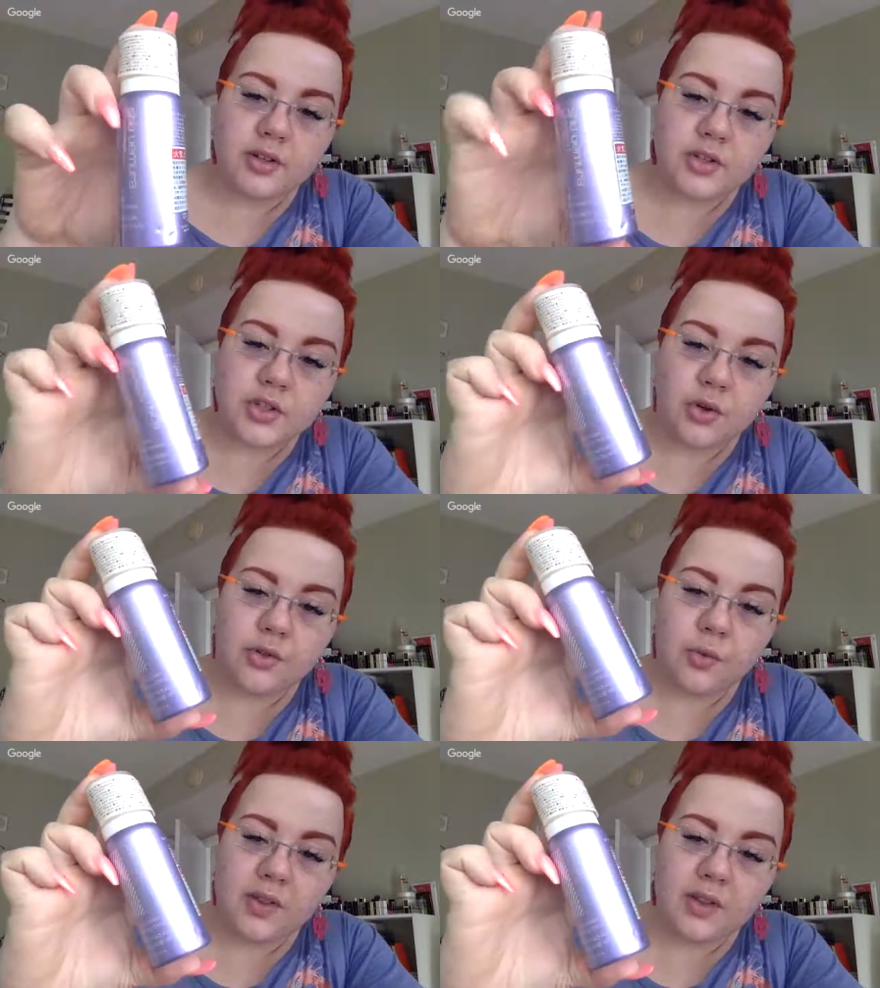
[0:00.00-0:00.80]
So
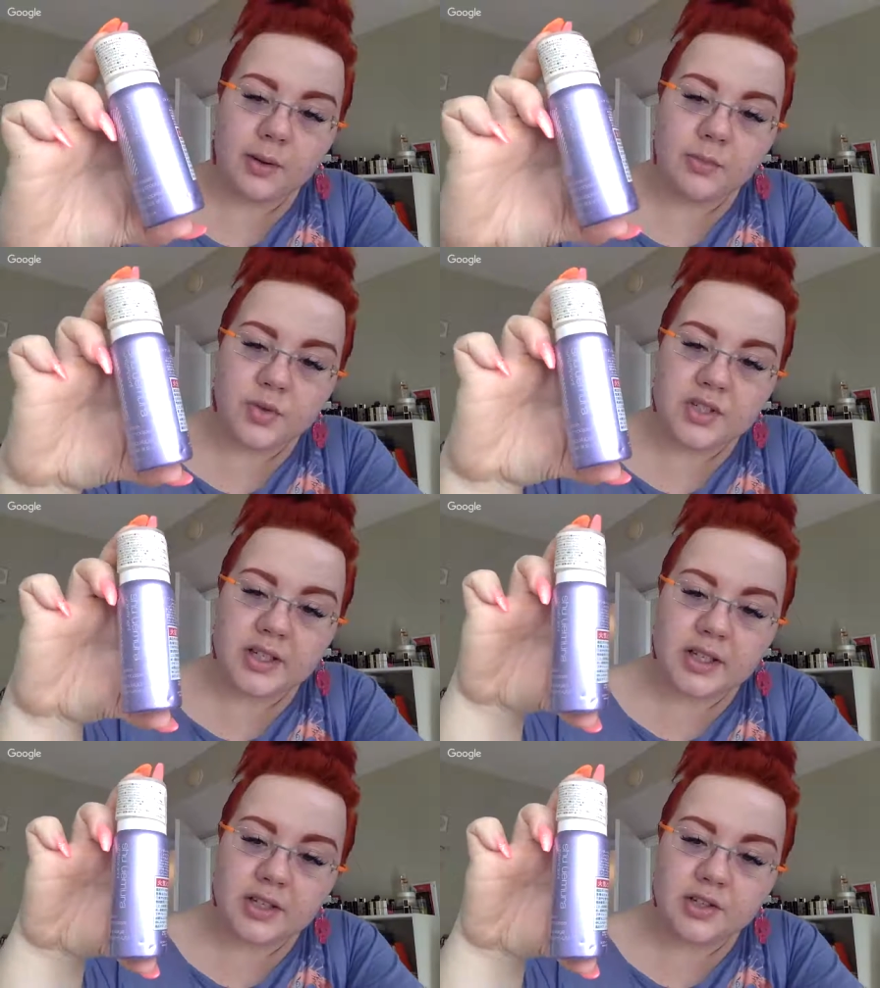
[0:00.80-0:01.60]
the one that I'm
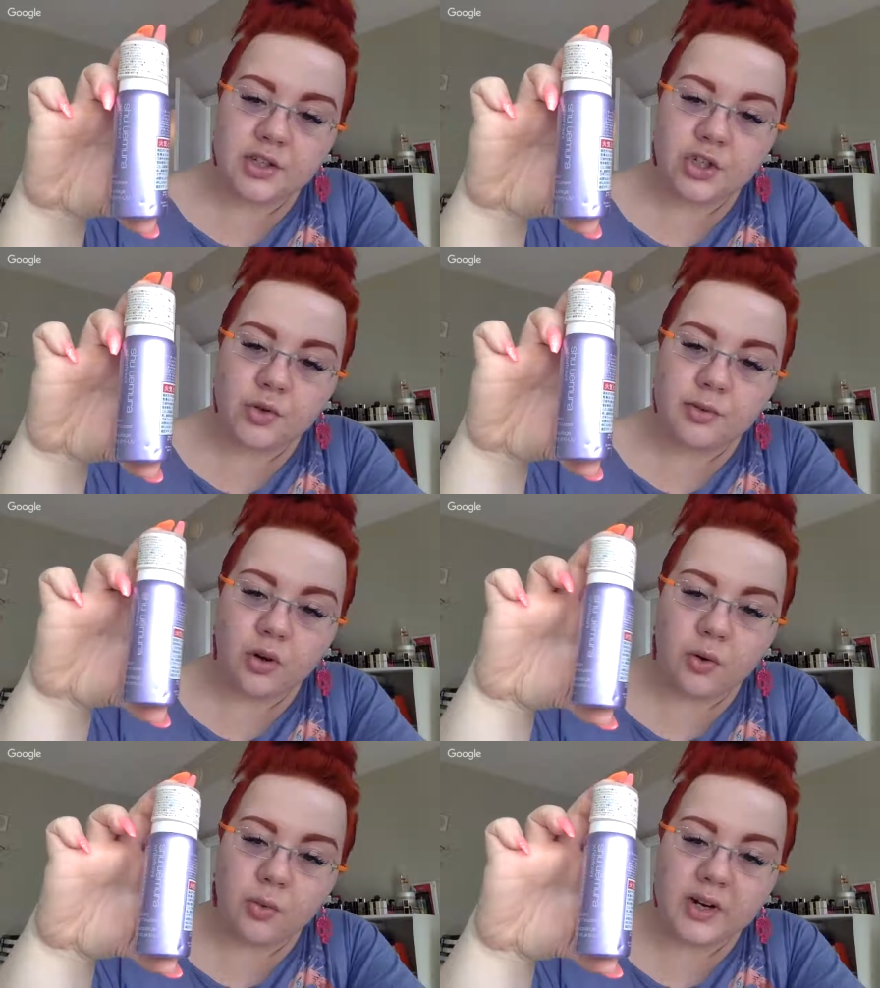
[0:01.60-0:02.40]
using is
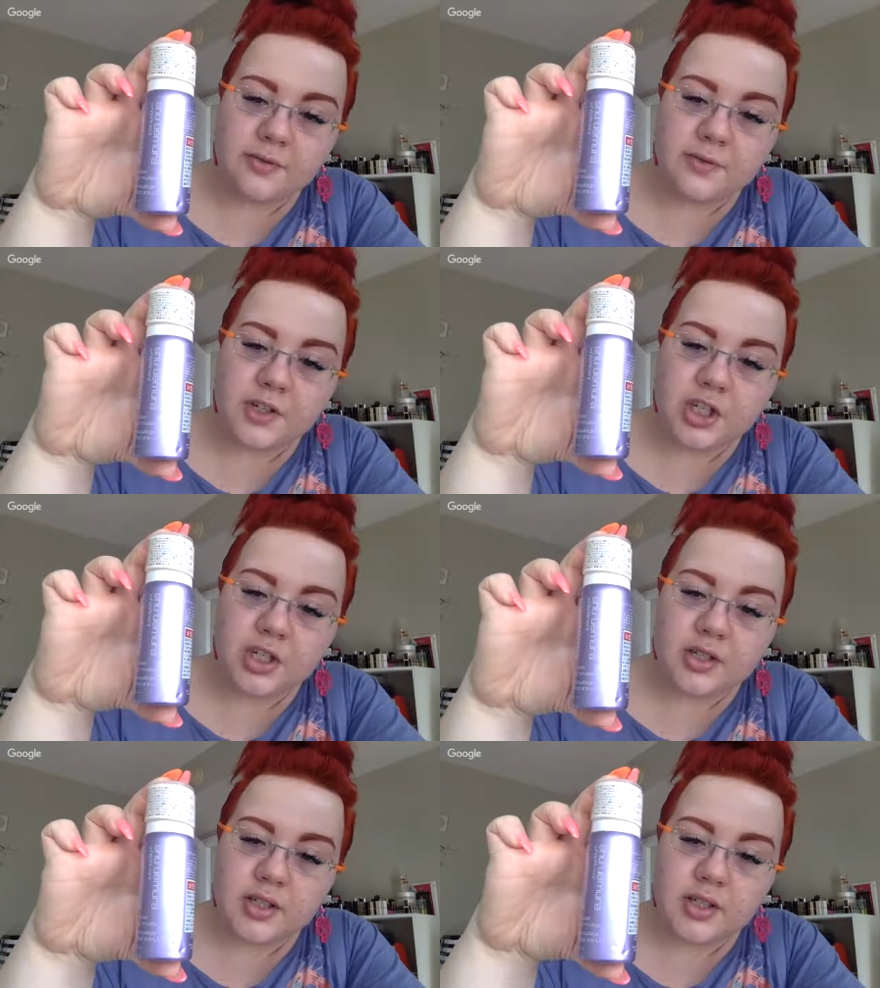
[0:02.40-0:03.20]
Shuimura Weight
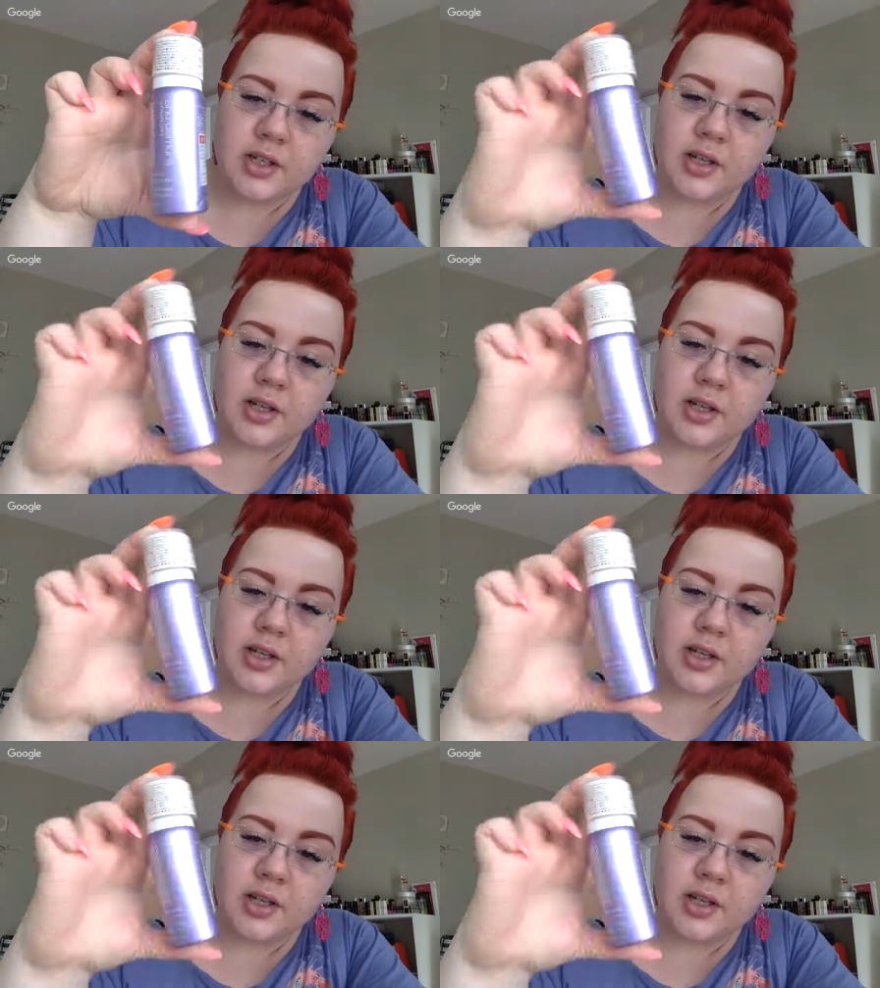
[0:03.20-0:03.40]
Efficient.